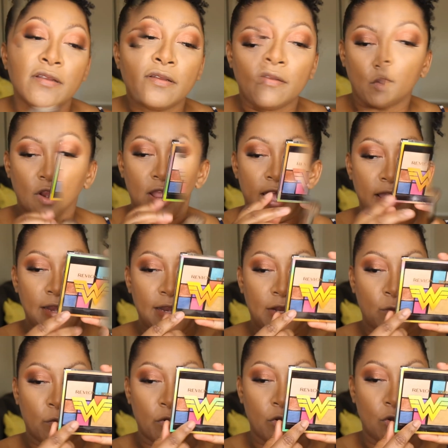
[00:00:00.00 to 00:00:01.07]
For highlight,
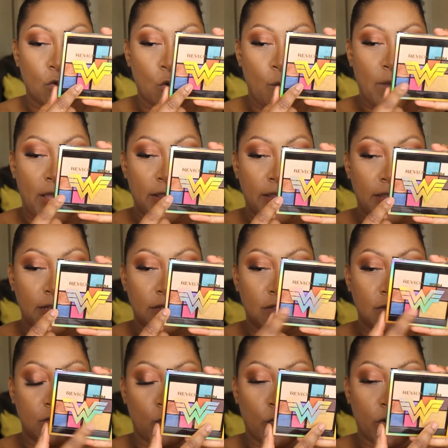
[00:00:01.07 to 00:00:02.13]
we're gonna go back
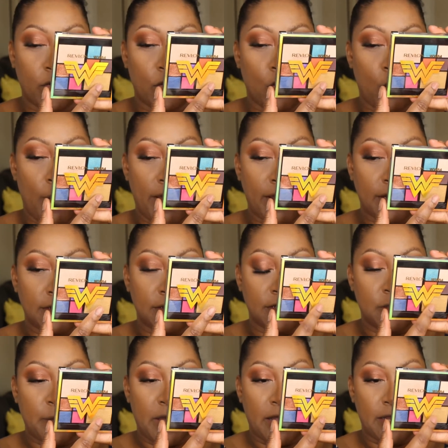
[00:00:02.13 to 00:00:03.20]
into
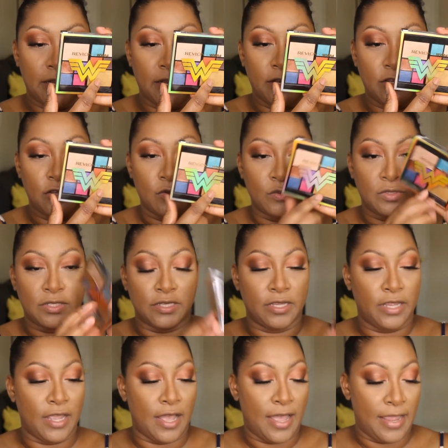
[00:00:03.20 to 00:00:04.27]
this palette and use the
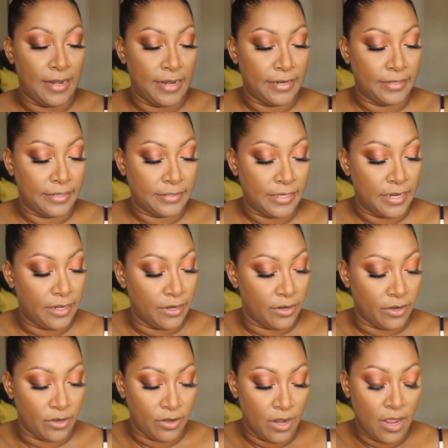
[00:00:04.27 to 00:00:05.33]
highlight that's in
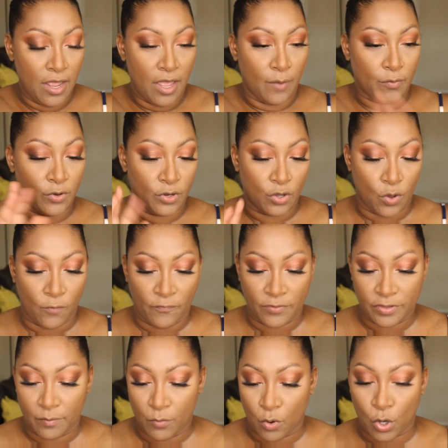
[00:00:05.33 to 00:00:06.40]
here. I'm gonna go for
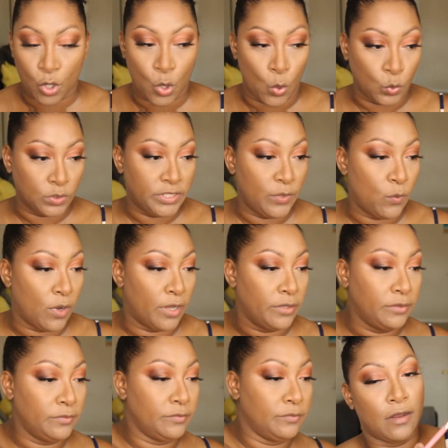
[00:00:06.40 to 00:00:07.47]
the more goldy
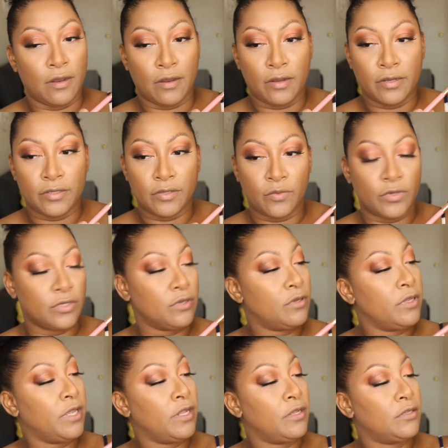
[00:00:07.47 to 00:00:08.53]
one. Alright, so we're just
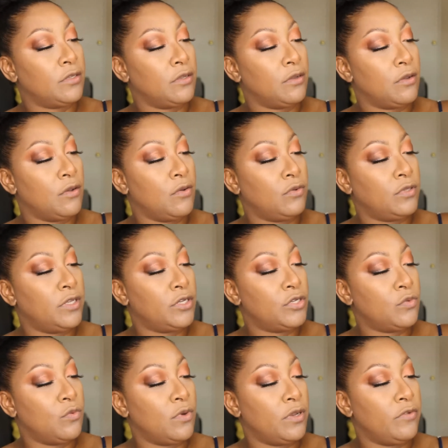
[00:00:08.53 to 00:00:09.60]
gonna get into the
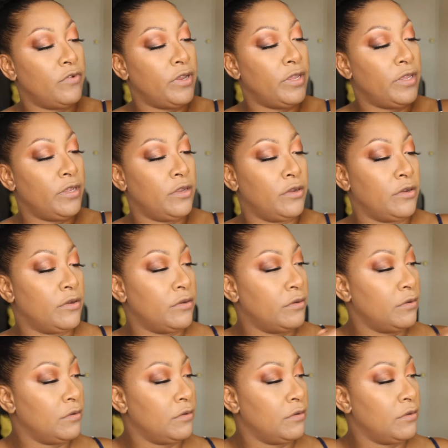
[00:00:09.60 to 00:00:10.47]
goldish one right here.